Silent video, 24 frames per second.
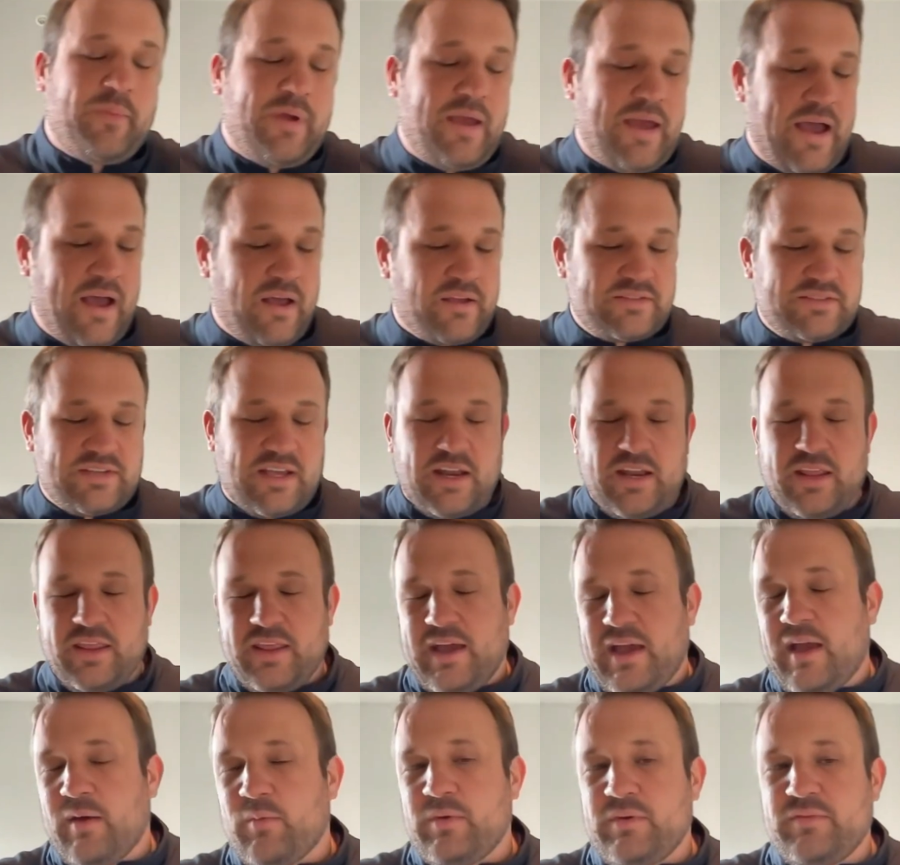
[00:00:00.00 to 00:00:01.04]
Outside of
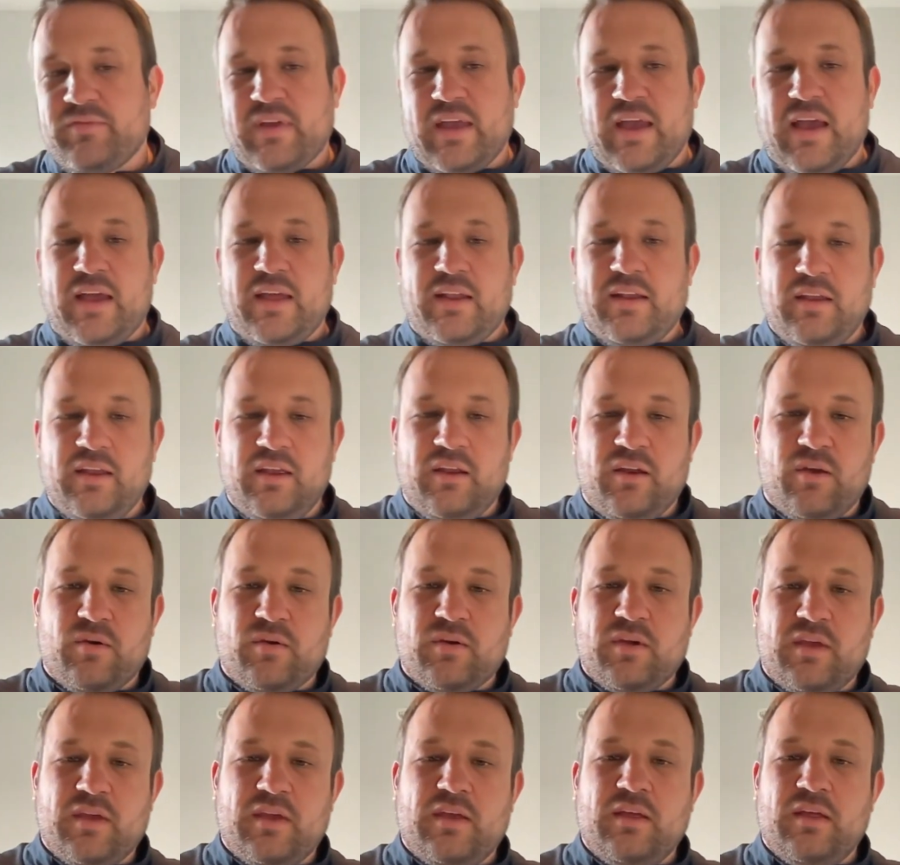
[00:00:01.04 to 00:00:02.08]
that, we've got,
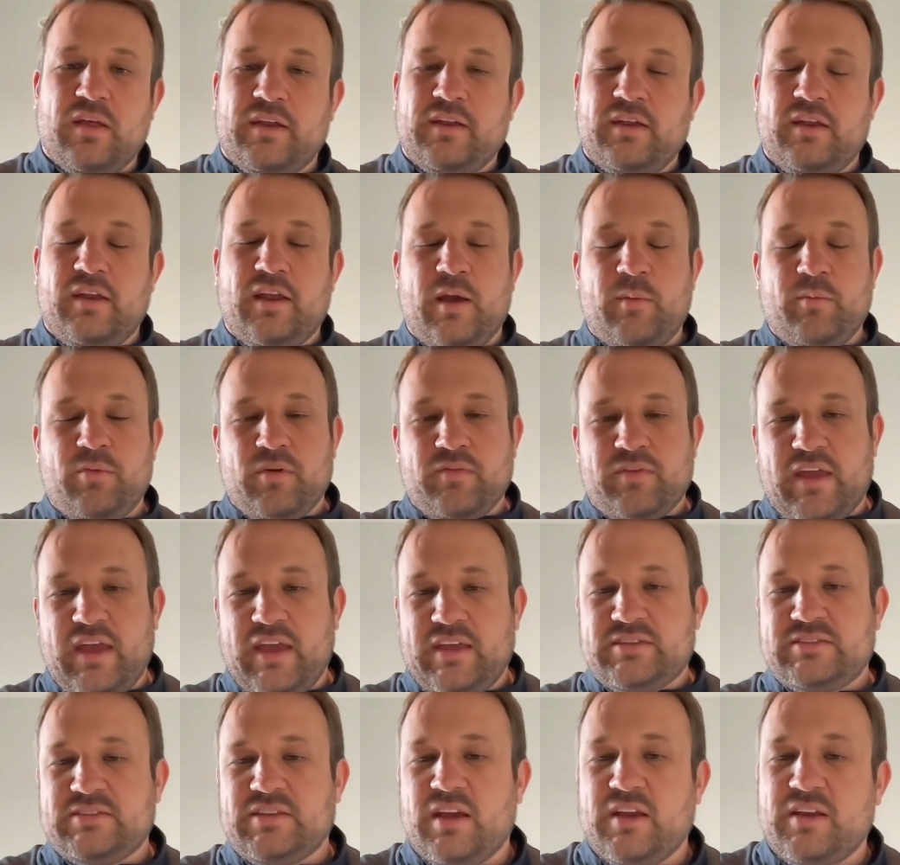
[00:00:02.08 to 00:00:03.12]
a number of
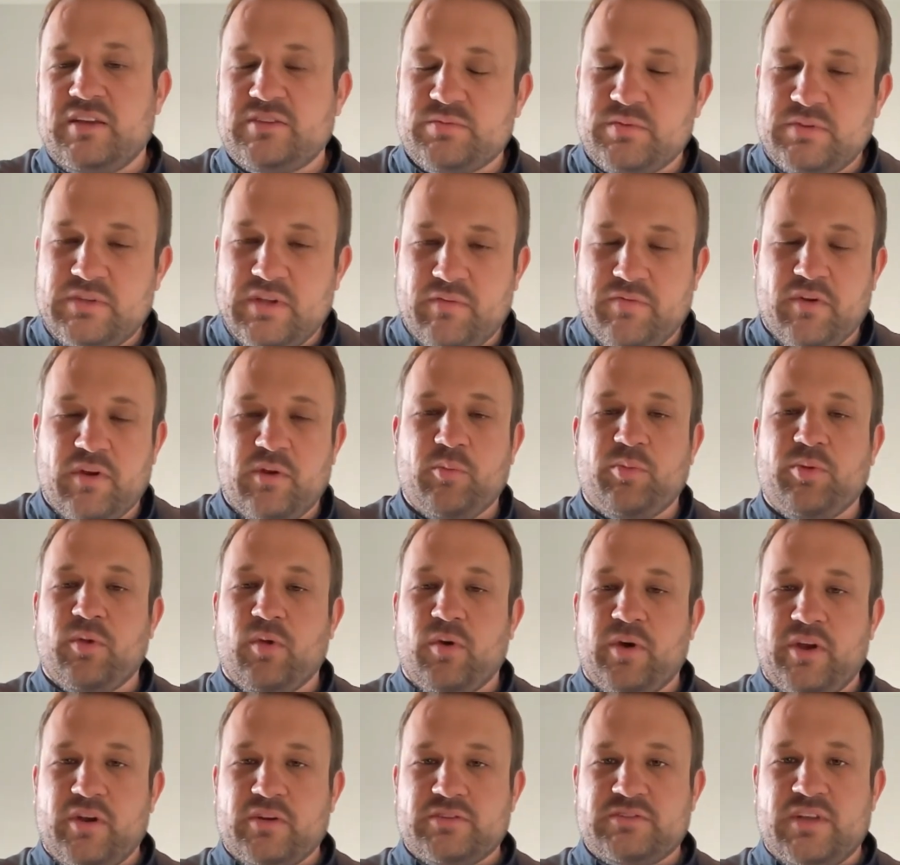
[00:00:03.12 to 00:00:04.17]
case studies with different
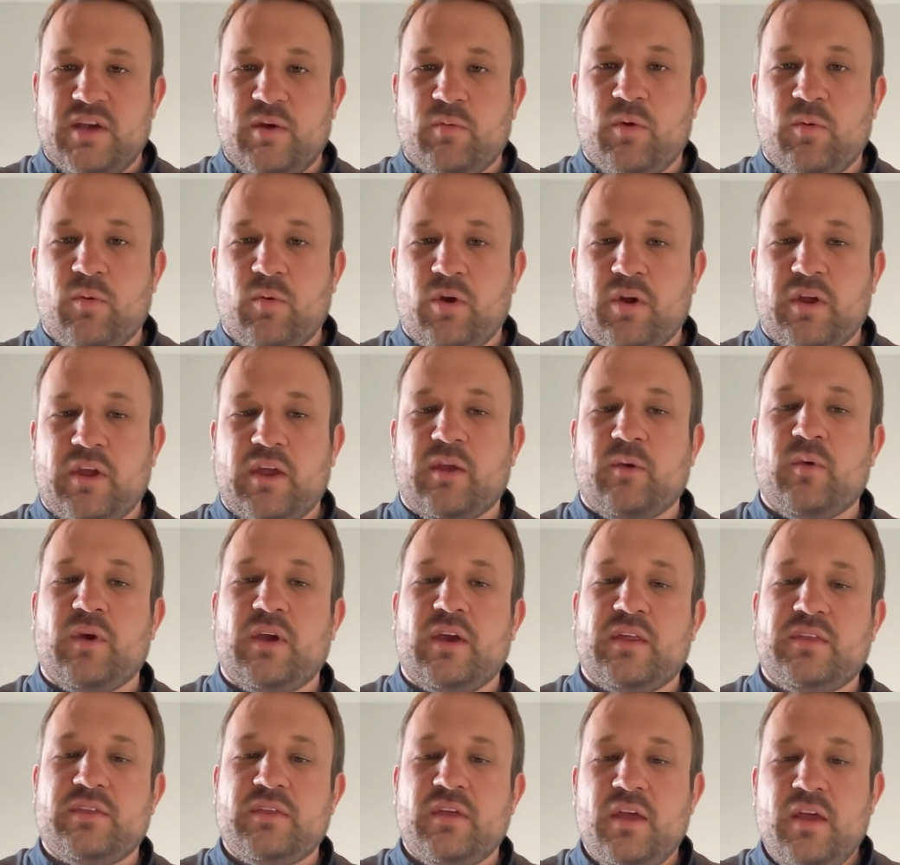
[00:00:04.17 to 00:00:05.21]
employers that we're working
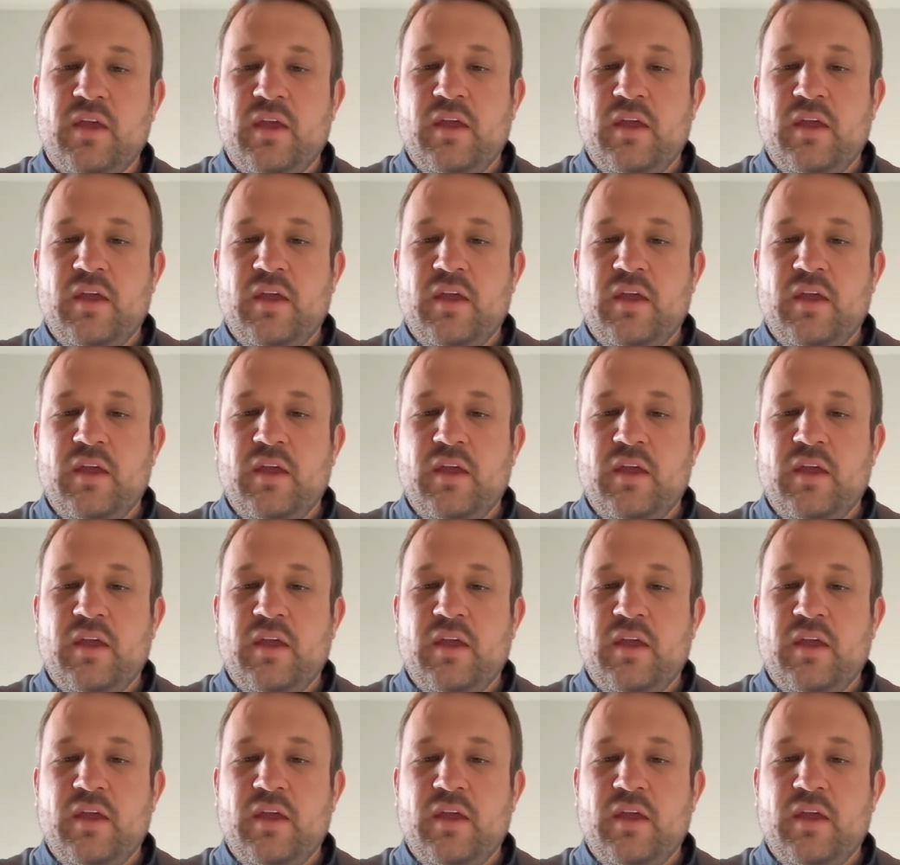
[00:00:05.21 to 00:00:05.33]
with.